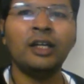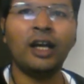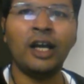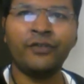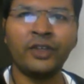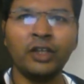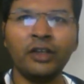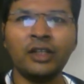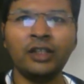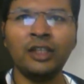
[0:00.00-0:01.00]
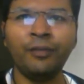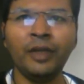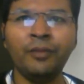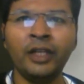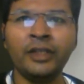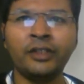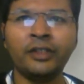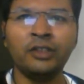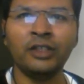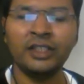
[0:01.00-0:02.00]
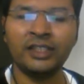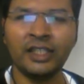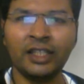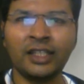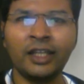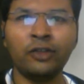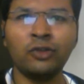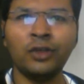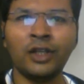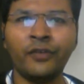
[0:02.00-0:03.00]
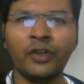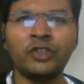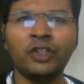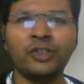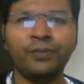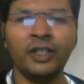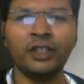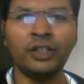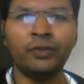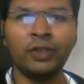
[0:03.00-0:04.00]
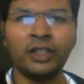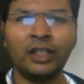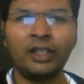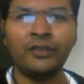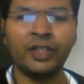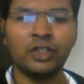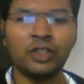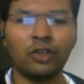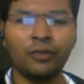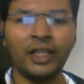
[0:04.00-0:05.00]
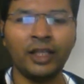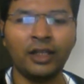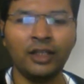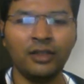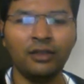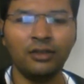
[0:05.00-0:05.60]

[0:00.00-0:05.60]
After you're done the payment, it says like don't refresh this page. It would get refreshed automatically.